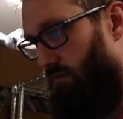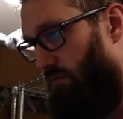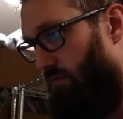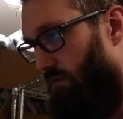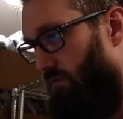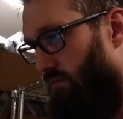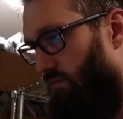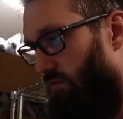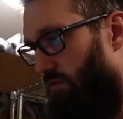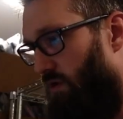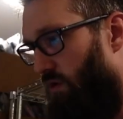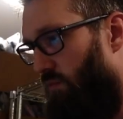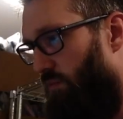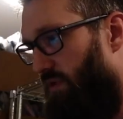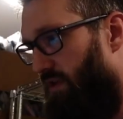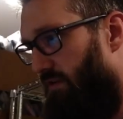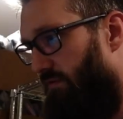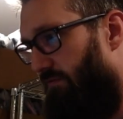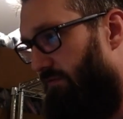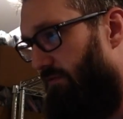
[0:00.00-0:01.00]
Ooh, don't
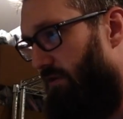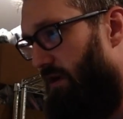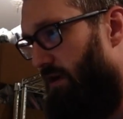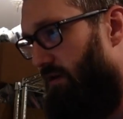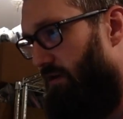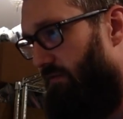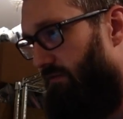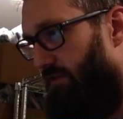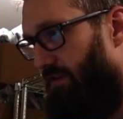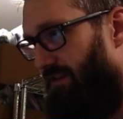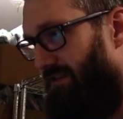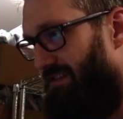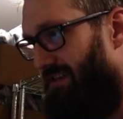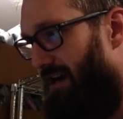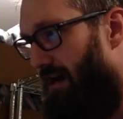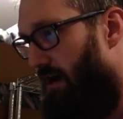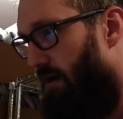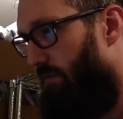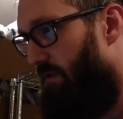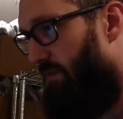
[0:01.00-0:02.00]
be afraid of the
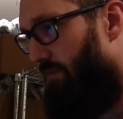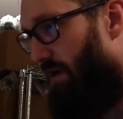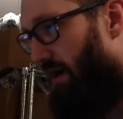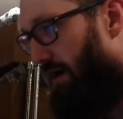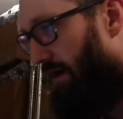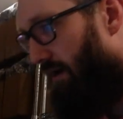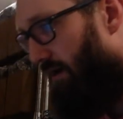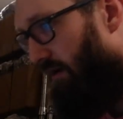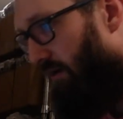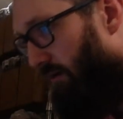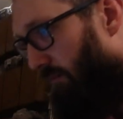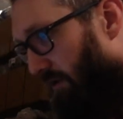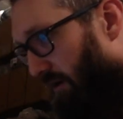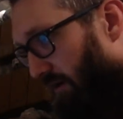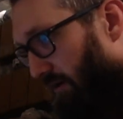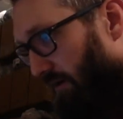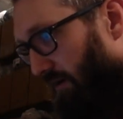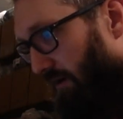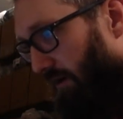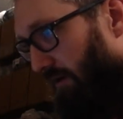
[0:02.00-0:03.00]
Tommy
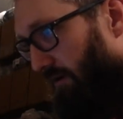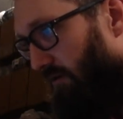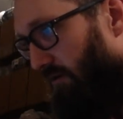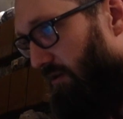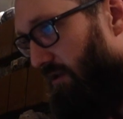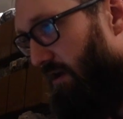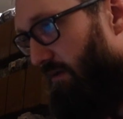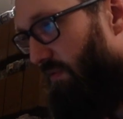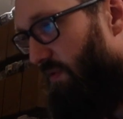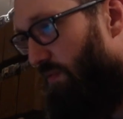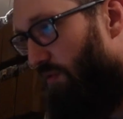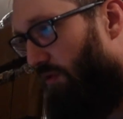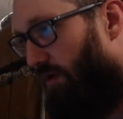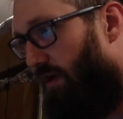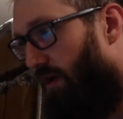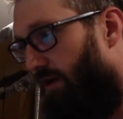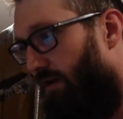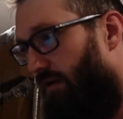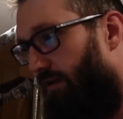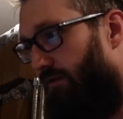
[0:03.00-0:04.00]
Bahama. I know a lot of people
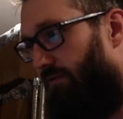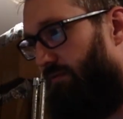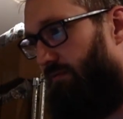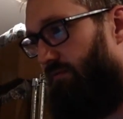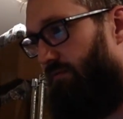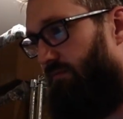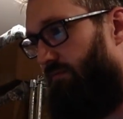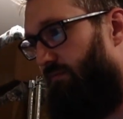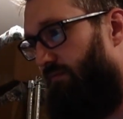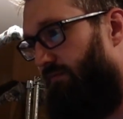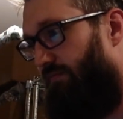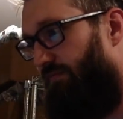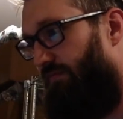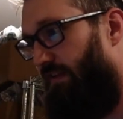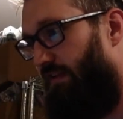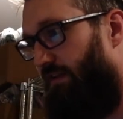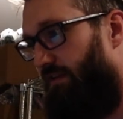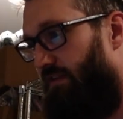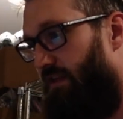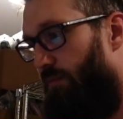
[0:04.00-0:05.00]
kind of
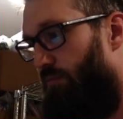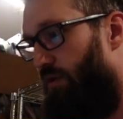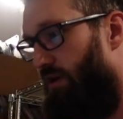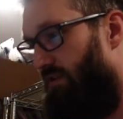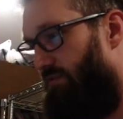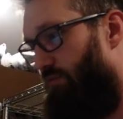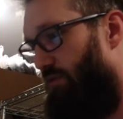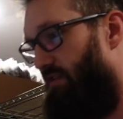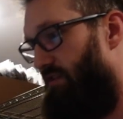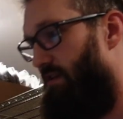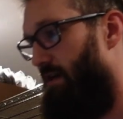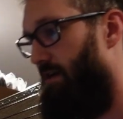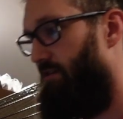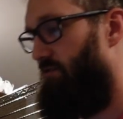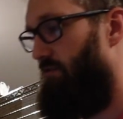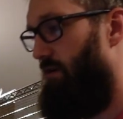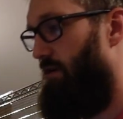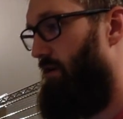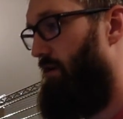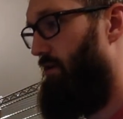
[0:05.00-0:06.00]
feel like that brand's pretty
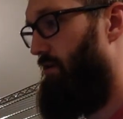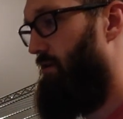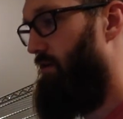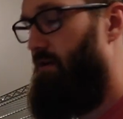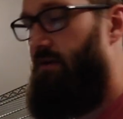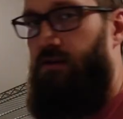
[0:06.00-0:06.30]
saturated.